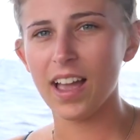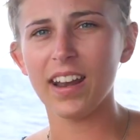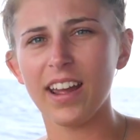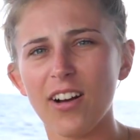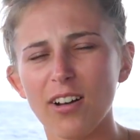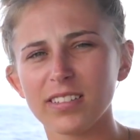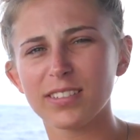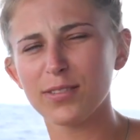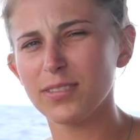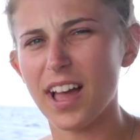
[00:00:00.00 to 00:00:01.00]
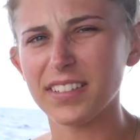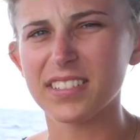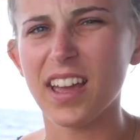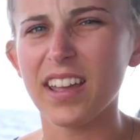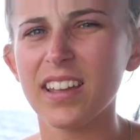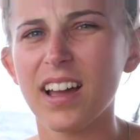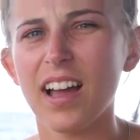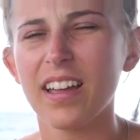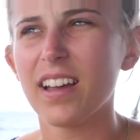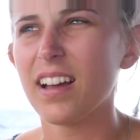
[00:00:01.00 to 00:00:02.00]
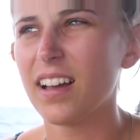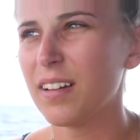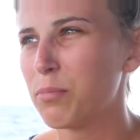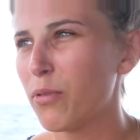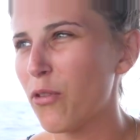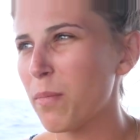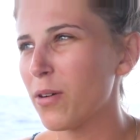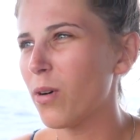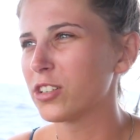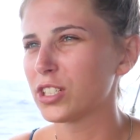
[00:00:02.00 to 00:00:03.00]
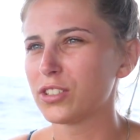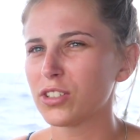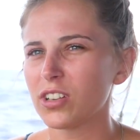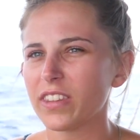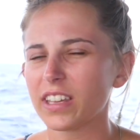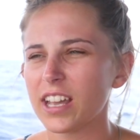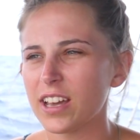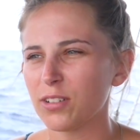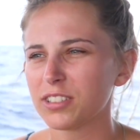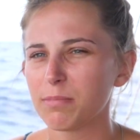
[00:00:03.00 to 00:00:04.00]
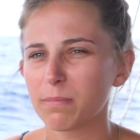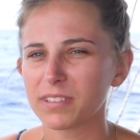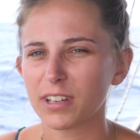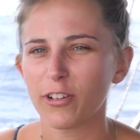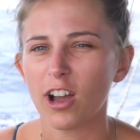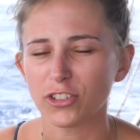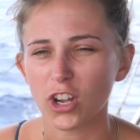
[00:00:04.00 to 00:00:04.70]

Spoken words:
And I also, last night, before my watch, I turned on the kettle to make myself a hot